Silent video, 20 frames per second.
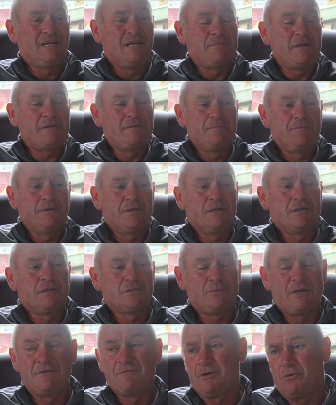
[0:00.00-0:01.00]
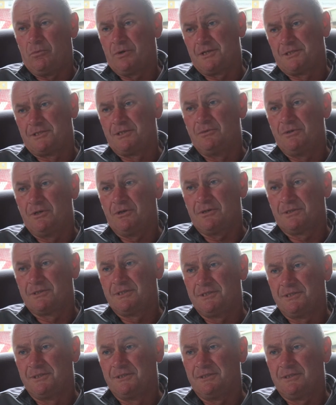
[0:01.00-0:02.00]
Yeah, I make it because we have got one or two
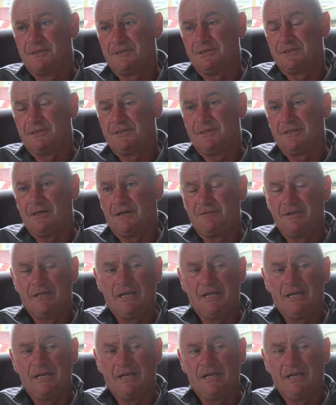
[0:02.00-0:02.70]
knocks, as you know, and yeah, you know, yeah.